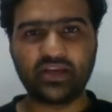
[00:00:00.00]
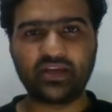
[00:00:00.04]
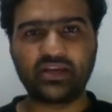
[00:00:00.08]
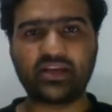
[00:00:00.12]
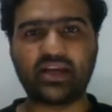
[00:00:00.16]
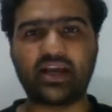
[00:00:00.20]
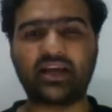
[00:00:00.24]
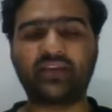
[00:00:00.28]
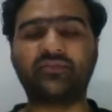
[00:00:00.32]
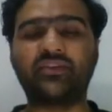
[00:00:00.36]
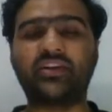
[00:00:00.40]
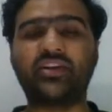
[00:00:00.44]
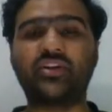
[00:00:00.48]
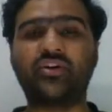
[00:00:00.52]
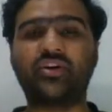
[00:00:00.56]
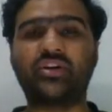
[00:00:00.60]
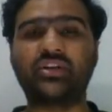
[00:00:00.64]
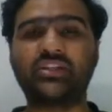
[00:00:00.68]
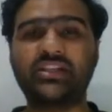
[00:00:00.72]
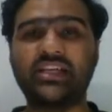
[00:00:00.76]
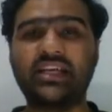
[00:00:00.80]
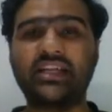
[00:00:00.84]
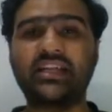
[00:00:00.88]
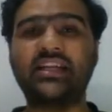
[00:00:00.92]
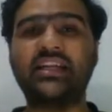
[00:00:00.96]
And when
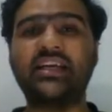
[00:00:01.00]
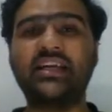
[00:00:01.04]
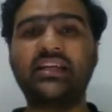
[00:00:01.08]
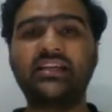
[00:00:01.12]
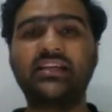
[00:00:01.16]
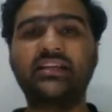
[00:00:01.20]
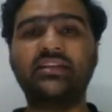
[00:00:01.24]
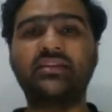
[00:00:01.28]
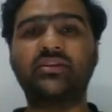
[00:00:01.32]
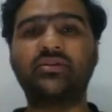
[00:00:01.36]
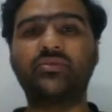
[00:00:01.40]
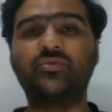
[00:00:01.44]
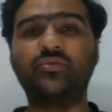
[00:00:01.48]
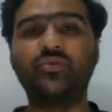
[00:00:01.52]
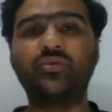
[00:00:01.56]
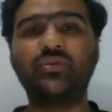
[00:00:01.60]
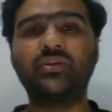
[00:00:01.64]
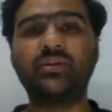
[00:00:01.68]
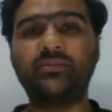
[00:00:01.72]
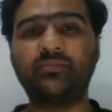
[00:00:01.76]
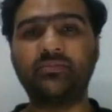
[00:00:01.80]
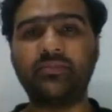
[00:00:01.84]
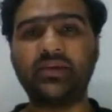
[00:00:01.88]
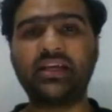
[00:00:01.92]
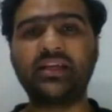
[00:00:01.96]
you're generating the
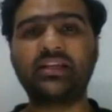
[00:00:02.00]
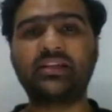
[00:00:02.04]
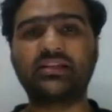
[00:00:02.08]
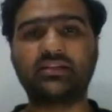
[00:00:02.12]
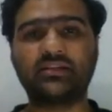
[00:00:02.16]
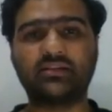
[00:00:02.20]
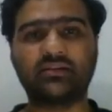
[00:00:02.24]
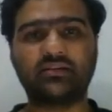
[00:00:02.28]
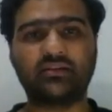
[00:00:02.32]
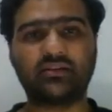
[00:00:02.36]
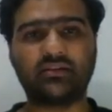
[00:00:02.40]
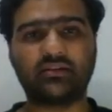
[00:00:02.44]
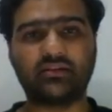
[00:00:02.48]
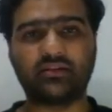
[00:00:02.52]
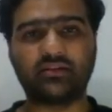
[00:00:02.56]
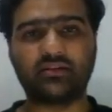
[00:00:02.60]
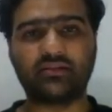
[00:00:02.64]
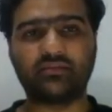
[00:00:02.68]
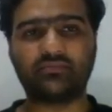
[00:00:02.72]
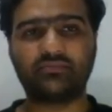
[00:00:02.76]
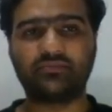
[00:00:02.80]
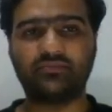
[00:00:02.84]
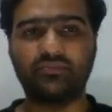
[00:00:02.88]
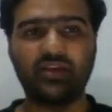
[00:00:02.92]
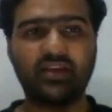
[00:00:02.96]
Google Meet
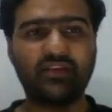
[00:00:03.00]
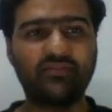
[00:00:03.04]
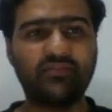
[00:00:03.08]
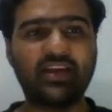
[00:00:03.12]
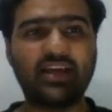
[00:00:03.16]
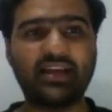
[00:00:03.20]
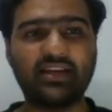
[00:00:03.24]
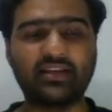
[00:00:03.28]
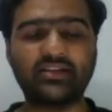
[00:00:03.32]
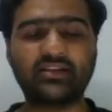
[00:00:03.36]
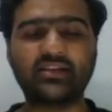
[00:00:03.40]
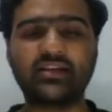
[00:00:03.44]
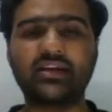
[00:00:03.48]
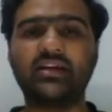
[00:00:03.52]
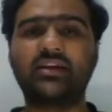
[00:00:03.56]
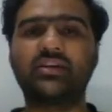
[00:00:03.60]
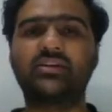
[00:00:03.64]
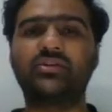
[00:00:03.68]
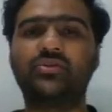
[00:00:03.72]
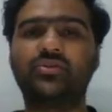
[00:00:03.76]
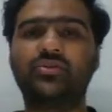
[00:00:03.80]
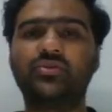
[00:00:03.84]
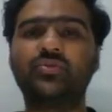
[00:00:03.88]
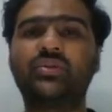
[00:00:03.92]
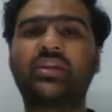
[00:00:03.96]
event,
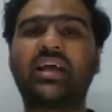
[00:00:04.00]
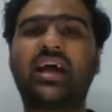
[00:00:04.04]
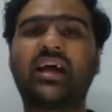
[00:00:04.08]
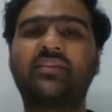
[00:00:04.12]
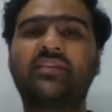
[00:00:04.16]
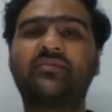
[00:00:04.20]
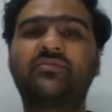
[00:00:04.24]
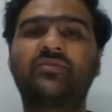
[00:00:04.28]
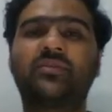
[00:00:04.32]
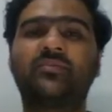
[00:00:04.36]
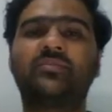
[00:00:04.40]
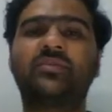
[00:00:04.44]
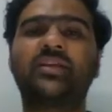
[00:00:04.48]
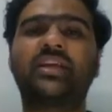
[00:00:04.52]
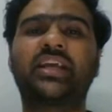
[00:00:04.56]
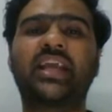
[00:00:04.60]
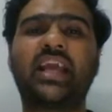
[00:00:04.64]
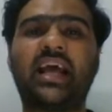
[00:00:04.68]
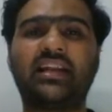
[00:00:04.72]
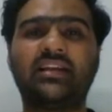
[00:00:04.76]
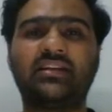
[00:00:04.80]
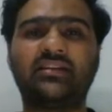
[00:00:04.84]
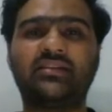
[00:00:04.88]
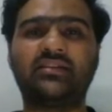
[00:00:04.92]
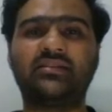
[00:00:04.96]
do that from the
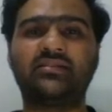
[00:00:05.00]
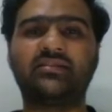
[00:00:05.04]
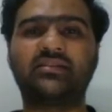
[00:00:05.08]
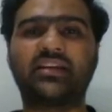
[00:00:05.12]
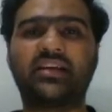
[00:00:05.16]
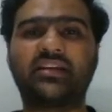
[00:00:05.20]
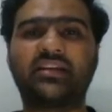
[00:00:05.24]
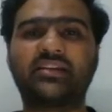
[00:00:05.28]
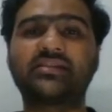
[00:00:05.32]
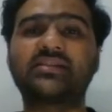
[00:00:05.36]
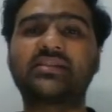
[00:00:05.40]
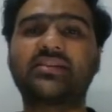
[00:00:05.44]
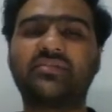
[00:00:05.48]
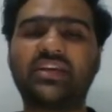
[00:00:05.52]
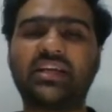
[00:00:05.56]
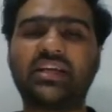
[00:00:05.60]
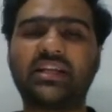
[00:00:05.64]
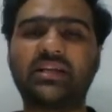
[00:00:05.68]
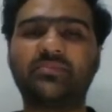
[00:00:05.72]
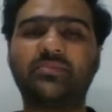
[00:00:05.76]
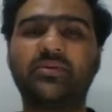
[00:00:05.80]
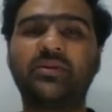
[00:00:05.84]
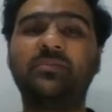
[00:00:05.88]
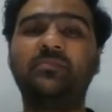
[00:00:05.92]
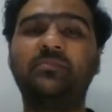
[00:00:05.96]
calendar that is
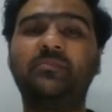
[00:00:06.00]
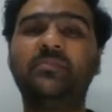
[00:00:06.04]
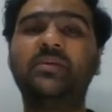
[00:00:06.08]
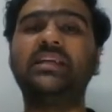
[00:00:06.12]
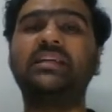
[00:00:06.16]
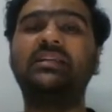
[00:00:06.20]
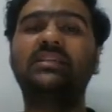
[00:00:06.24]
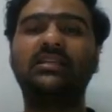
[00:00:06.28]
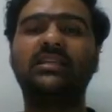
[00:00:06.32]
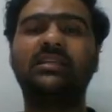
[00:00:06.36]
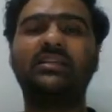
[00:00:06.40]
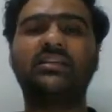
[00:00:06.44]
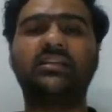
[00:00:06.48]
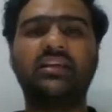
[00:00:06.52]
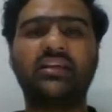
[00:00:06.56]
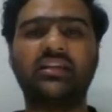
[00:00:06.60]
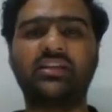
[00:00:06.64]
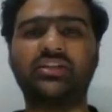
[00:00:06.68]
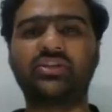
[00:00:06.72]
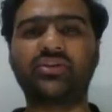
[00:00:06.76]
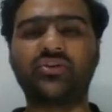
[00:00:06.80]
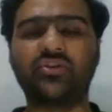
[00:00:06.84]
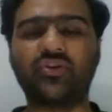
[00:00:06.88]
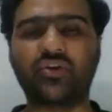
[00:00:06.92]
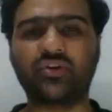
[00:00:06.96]
available built
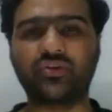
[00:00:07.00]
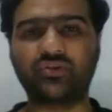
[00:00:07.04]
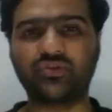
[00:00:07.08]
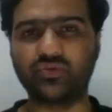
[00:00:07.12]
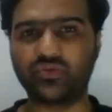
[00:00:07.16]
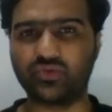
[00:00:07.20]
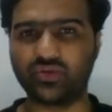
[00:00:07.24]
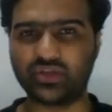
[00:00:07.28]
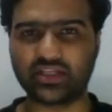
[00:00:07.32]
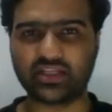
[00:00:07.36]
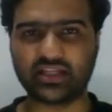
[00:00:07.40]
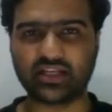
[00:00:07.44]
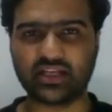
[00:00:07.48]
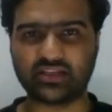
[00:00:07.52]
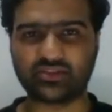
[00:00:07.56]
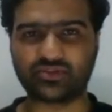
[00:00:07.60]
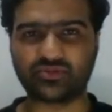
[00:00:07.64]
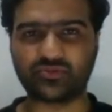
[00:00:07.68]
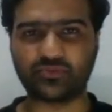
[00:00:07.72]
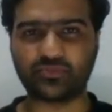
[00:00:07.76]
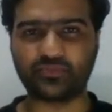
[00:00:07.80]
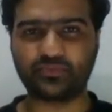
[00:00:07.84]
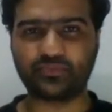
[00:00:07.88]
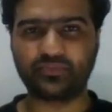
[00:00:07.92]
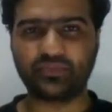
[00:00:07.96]
into your Google
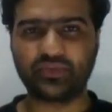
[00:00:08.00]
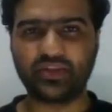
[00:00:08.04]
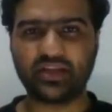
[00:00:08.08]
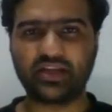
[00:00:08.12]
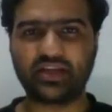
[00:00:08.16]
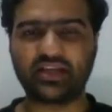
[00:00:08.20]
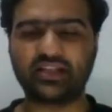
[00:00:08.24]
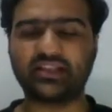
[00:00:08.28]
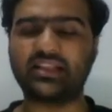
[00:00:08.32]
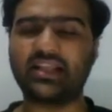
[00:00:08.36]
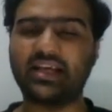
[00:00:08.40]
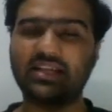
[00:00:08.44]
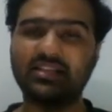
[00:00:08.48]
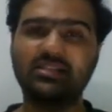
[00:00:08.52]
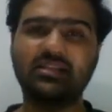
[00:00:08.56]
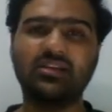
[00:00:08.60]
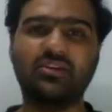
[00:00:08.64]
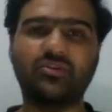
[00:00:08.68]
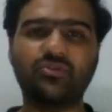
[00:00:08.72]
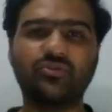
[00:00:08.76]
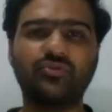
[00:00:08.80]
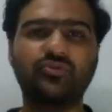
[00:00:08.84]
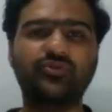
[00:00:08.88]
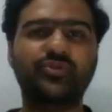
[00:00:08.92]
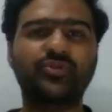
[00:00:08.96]
Classroom. And that's
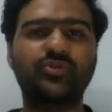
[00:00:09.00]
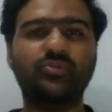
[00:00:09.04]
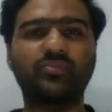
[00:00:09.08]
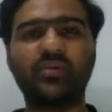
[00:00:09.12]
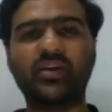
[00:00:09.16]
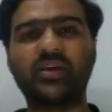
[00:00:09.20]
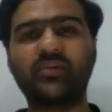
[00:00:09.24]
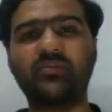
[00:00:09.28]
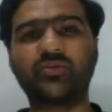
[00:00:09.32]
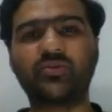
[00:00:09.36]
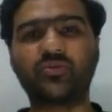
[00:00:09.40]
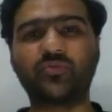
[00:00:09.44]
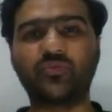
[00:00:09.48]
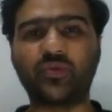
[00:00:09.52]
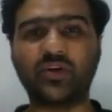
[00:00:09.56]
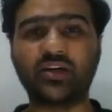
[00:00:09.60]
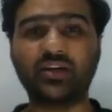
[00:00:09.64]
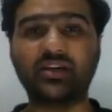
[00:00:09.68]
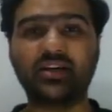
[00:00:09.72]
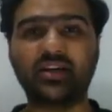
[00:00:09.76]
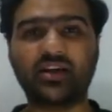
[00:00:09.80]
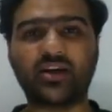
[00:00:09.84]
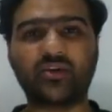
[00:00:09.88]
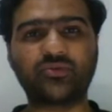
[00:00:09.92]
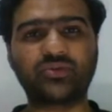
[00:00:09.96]
how you should be able to
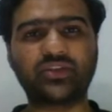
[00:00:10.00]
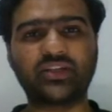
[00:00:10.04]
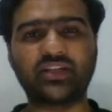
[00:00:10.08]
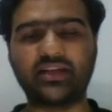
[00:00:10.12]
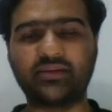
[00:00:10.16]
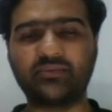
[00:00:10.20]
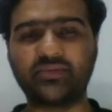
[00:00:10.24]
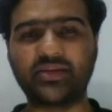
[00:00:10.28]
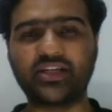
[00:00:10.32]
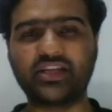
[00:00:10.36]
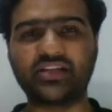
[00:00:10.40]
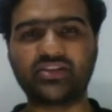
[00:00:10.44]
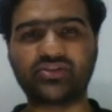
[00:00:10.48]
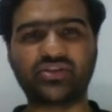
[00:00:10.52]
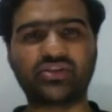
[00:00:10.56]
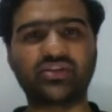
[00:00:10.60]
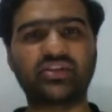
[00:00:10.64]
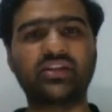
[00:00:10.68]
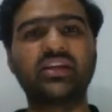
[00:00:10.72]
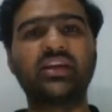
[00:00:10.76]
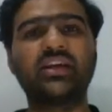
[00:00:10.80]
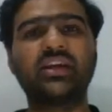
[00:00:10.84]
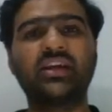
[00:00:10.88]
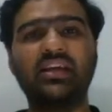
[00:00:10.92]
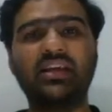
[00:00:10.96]
work around the
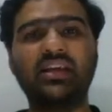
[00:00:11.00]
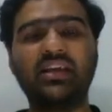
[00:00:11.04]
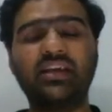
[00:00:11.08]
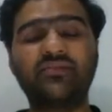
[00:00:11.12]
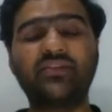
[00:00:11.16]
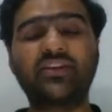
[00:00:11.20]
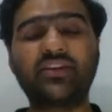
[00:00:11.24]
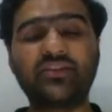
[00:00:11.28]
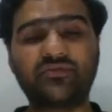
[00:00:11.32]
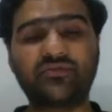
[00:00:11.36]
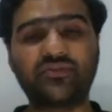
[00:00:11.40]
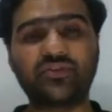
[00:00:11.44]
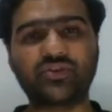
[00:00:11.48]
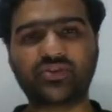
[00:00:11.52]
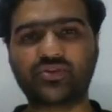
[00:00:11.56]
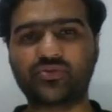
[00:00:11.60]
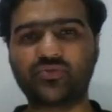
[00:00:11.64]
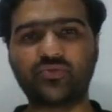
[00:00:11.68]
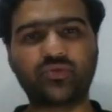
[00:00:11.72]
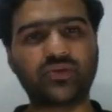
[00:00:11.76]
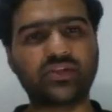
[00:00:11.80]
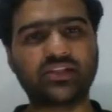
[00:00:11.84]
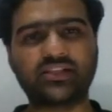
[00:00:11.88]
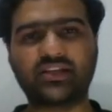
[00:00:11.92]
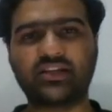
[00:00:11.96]
limitation even if your
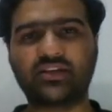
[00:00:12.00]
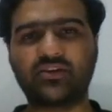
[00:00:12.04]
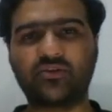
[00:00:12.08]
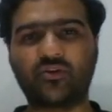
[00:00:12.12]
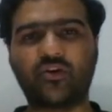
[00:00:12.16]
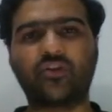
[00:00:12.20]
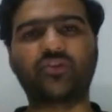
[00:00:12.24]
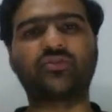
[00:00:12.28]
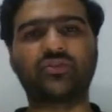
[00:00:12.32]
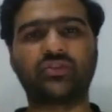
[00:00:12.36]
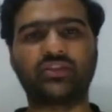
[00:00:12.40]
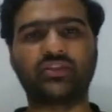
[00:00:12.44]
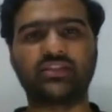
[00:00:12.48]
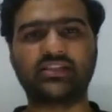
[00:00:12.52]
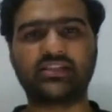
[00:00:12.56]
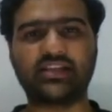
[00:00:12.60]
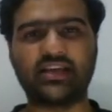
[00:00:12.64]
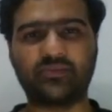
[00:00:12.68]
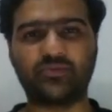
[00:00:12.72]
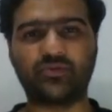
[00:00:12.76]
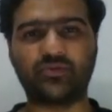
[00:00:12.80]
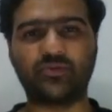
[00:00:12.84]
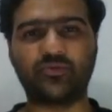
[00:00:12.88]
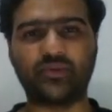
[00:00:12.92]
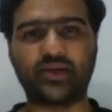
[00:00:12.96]
students are not on the
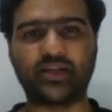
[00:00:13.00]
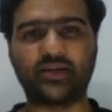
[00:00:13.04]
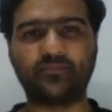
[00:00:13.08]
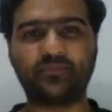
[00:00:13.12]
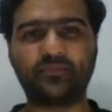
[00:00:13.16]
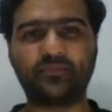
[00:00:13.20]
same domain.